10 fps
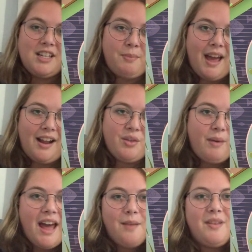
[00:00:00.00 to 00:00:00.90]
pad on the
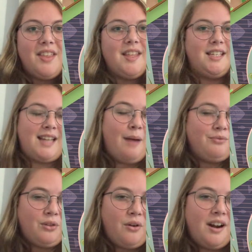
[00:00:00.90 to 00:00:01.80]
bottom and then the top
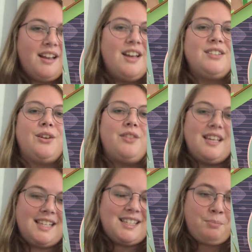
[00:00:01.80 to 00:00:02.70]
floor. So
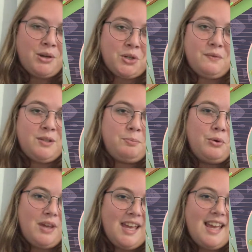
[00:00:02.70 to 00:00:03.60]
this is a picture of
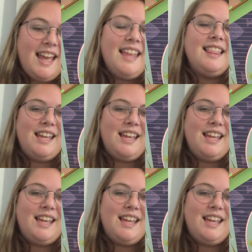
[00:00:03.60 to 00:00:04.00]
Spooky in the